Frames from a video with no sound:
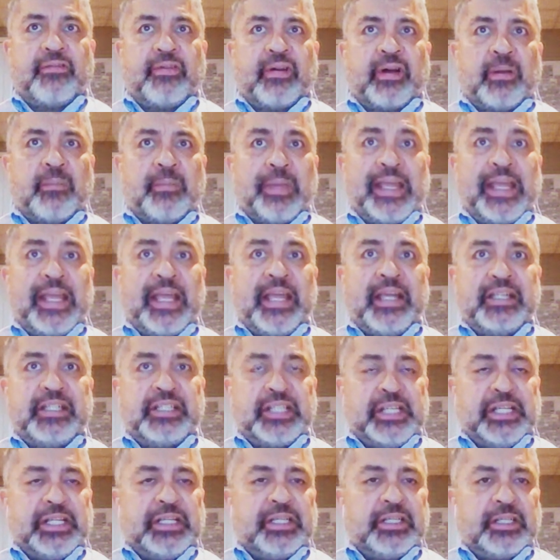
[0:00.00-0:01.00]
of May
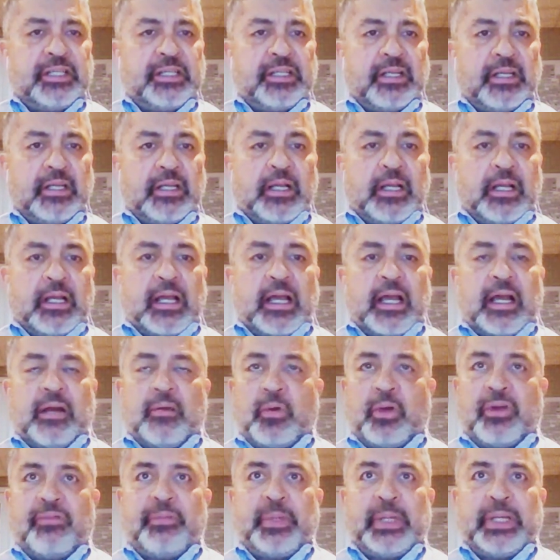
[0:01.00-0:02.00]
18th,
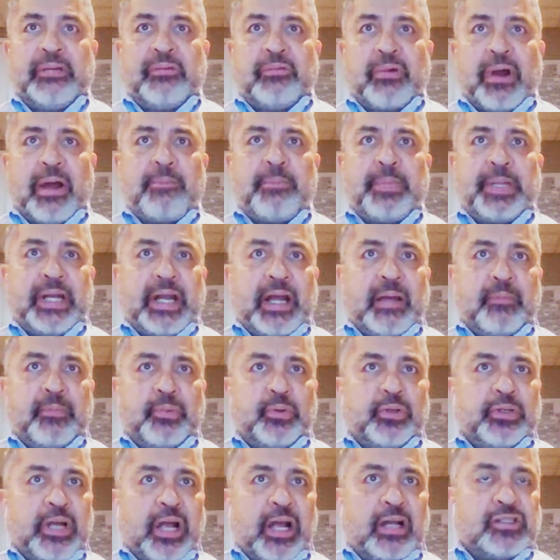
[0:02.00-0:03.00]
and we've been ramping
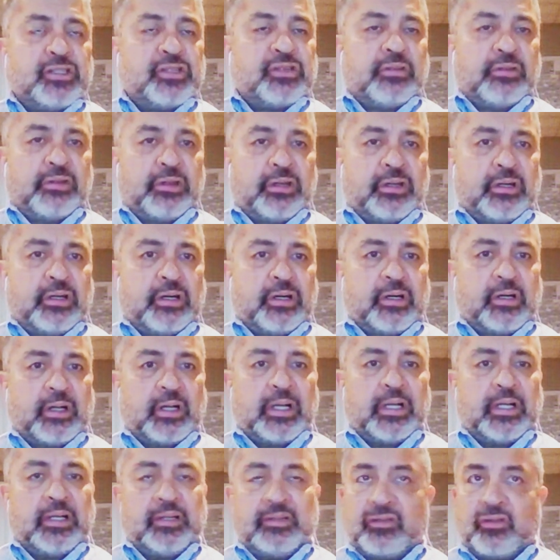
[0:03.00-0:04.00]
up production
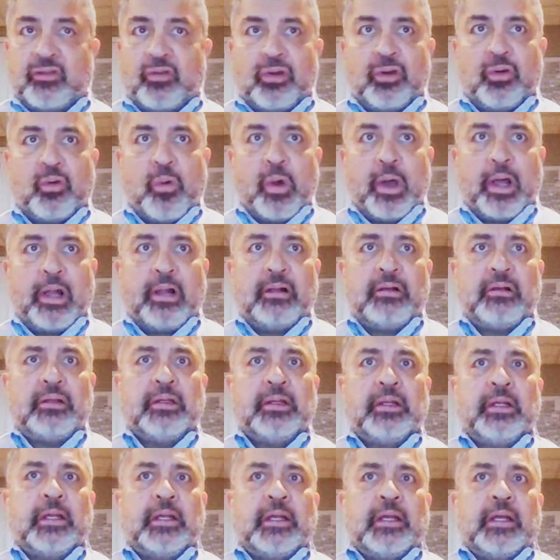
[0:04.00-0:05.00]
there, and it's going well.
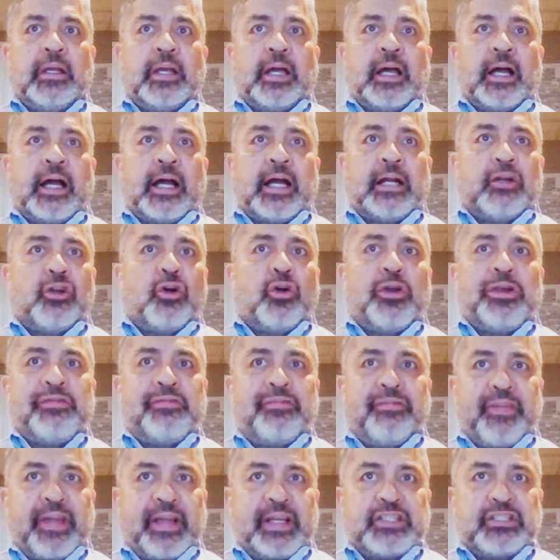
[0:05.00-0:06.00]
No
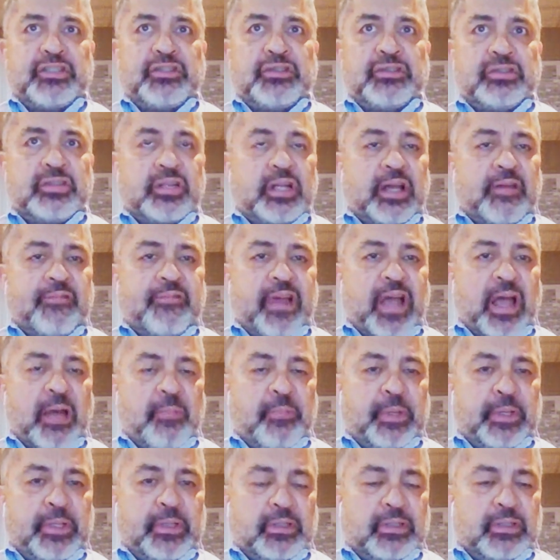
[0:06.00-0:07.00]
infections have
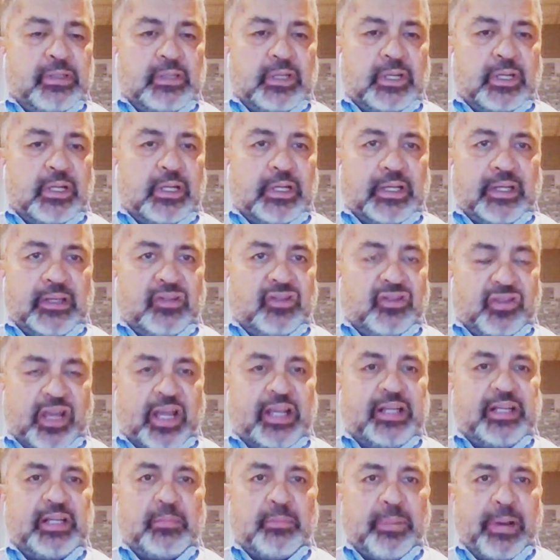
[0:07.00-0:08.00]
happened
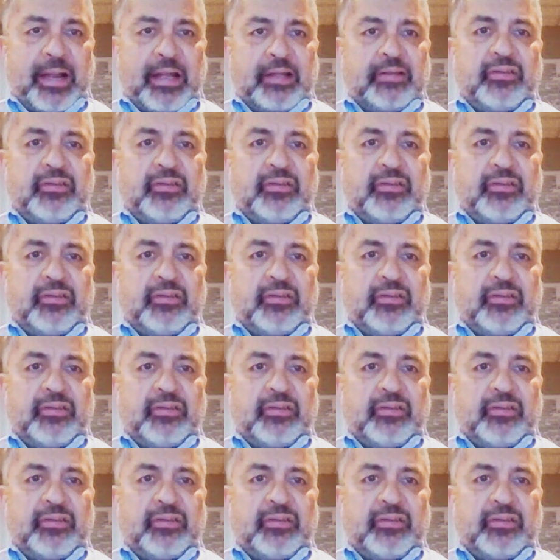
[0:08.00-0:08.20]
inside the